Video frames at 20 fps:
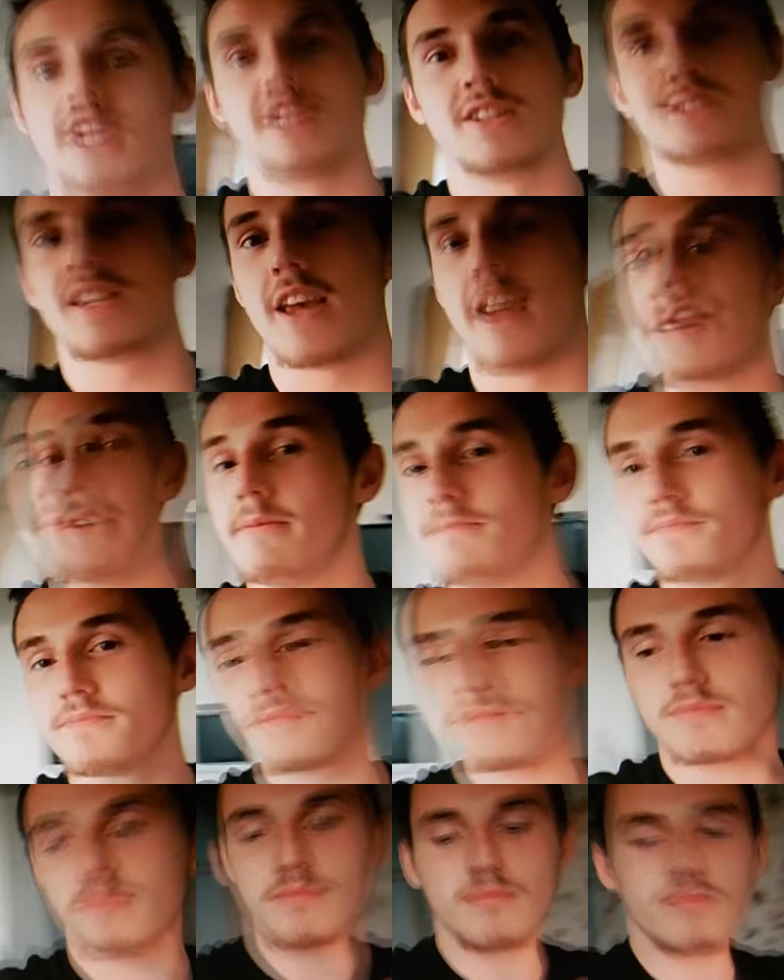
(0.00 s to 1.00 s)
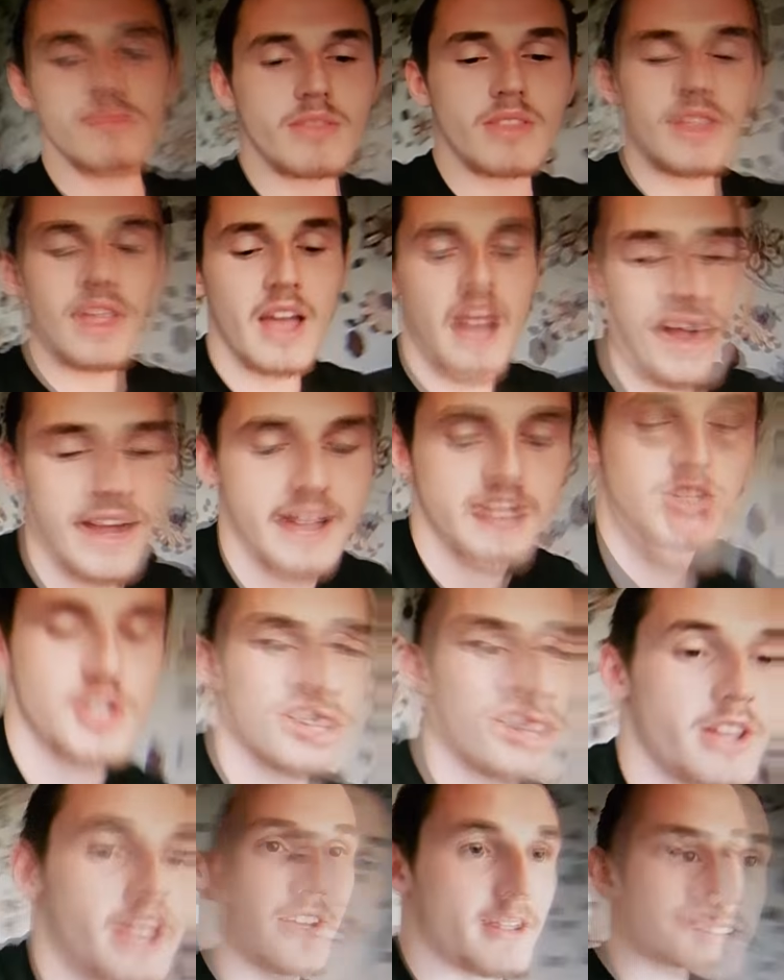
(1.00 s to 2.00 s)
you can see, I
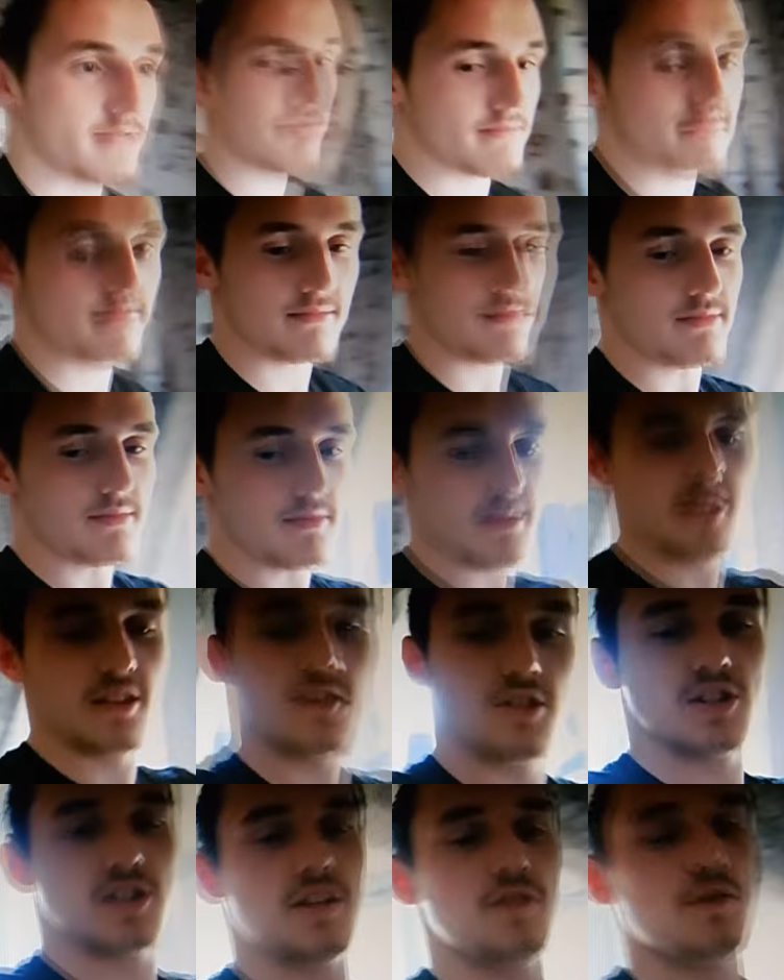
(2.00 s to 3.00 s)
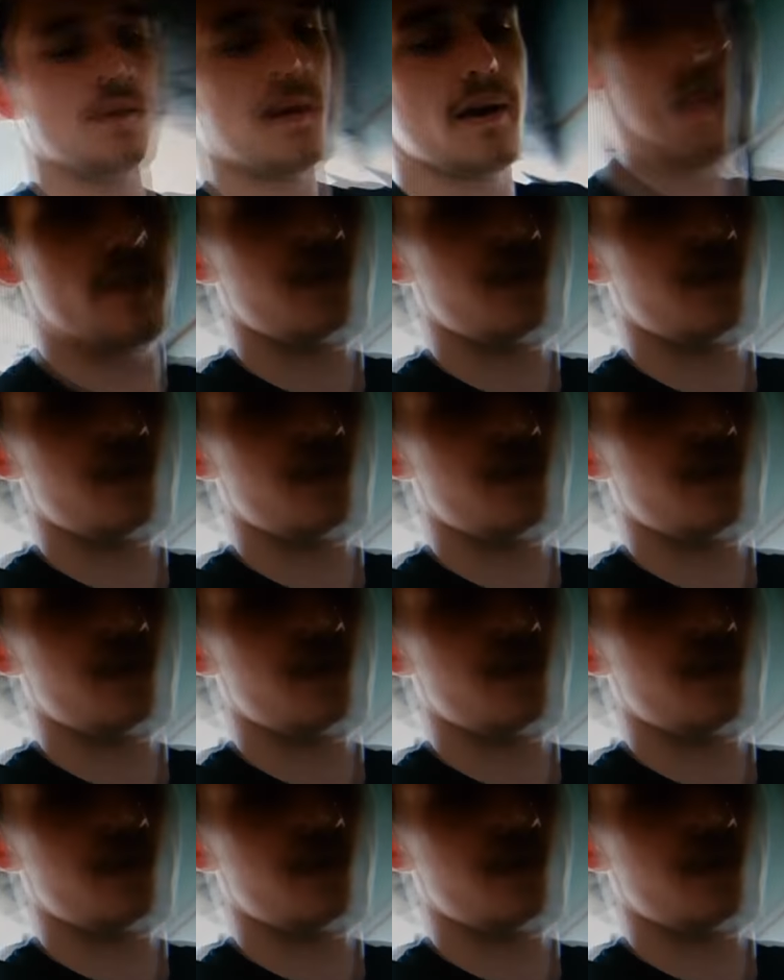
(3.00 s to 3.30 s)
actually just give you a